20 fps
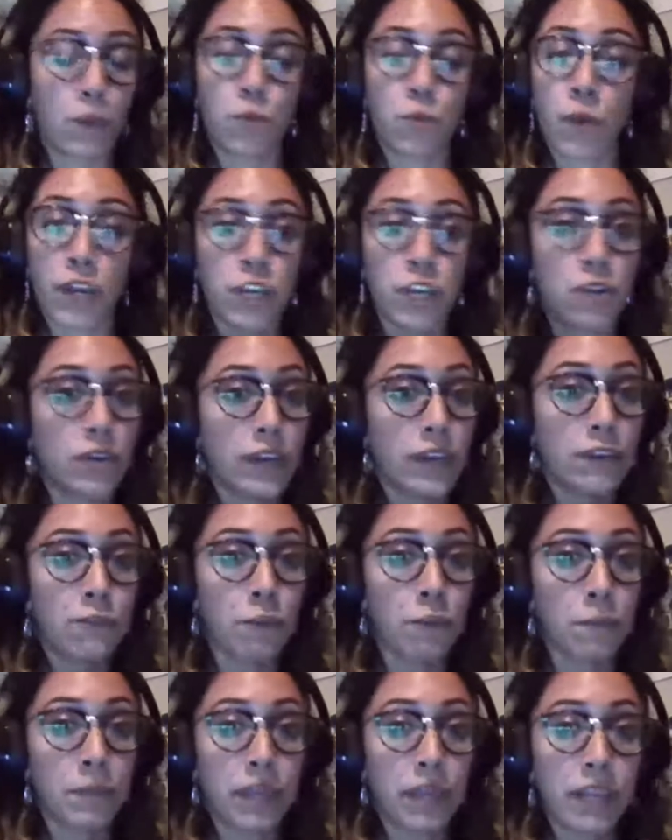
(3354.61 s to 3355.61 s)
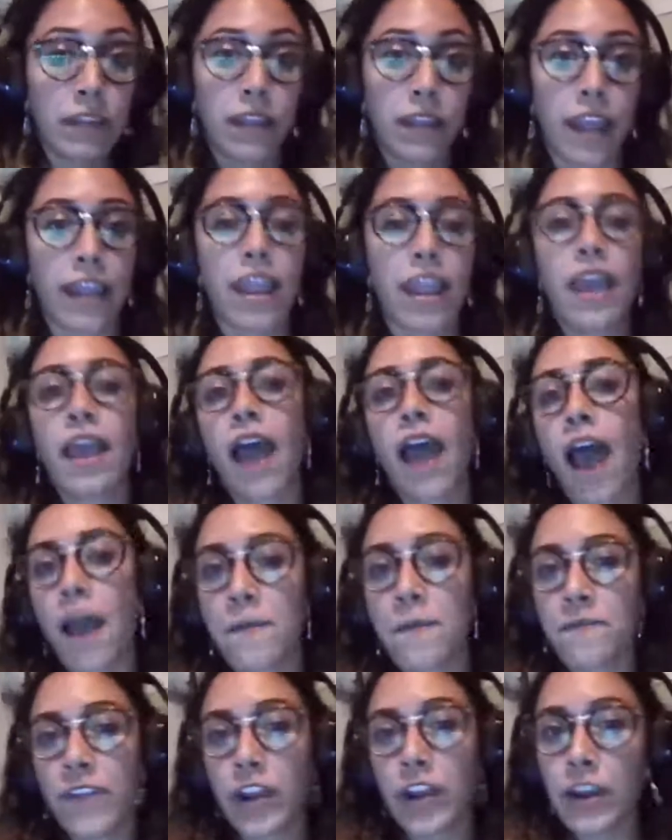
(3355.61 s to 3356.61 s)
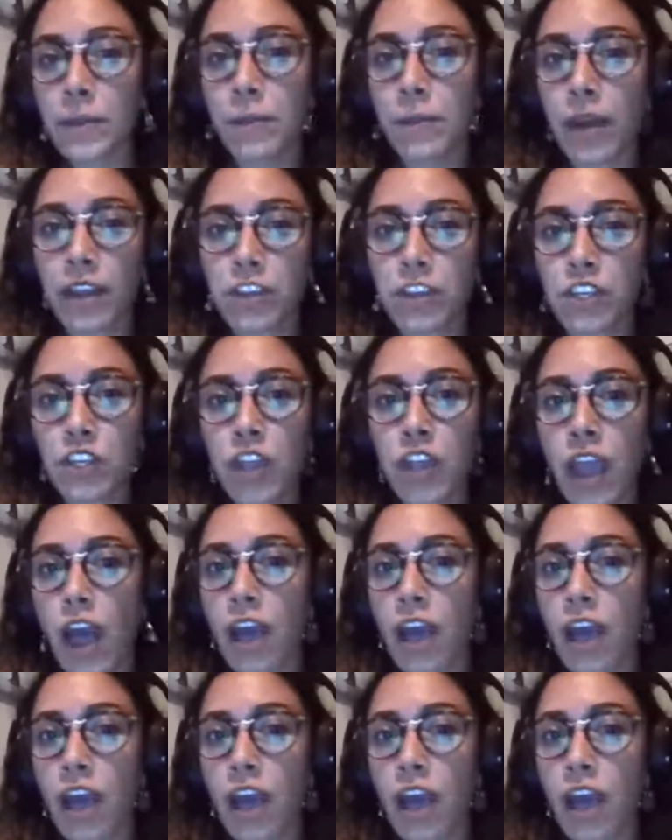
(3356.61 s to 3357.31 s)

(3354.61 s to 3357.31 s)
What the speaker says: What do you need from me? Like, I'm very much